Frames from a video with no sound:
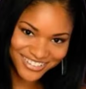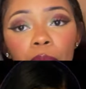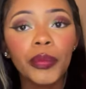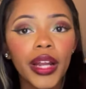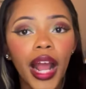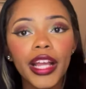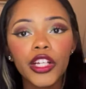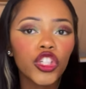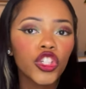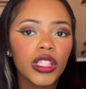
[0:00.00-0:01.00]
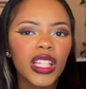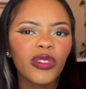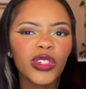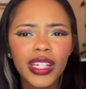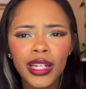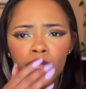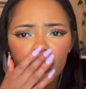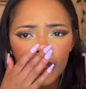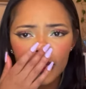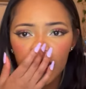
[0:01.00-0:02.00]
But I guess she just never said
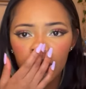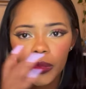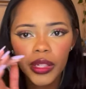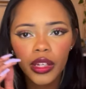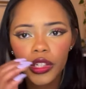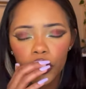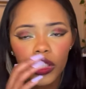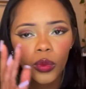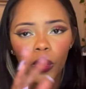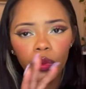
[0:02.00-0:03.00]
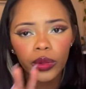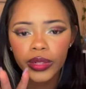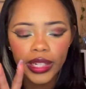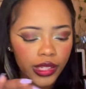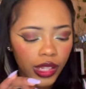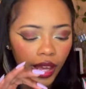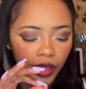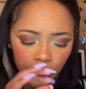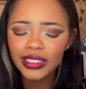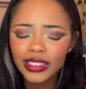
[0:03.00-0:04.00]
anything to him because she didn't want to ruin his life.
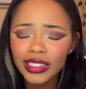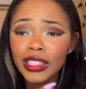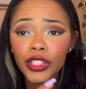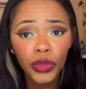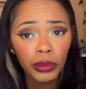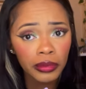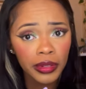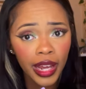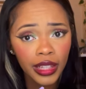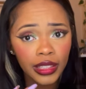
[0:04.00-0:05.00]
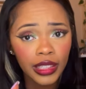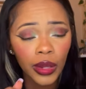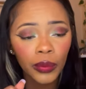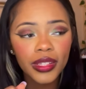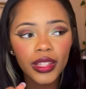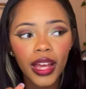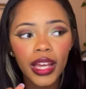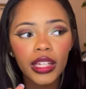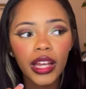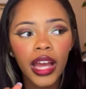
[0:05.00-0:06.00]
Season 3 finale, it was
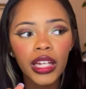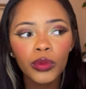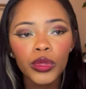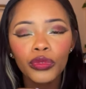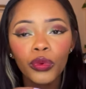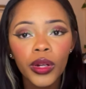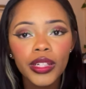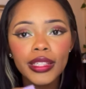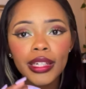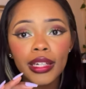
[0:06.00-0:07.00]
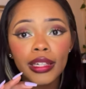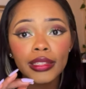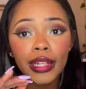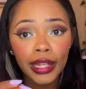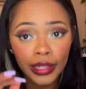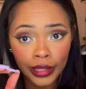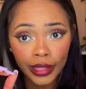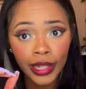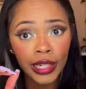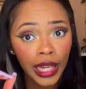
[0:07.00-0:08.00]
like Eddie was forcing Dana
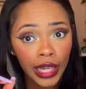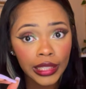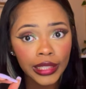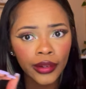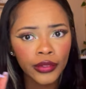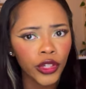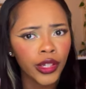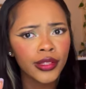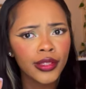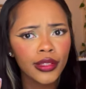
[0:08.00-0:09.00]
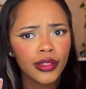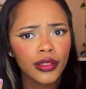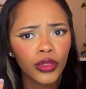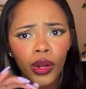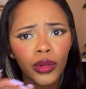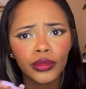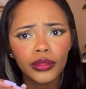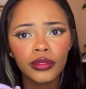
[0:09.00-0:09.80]
and Nate down Jen's throat.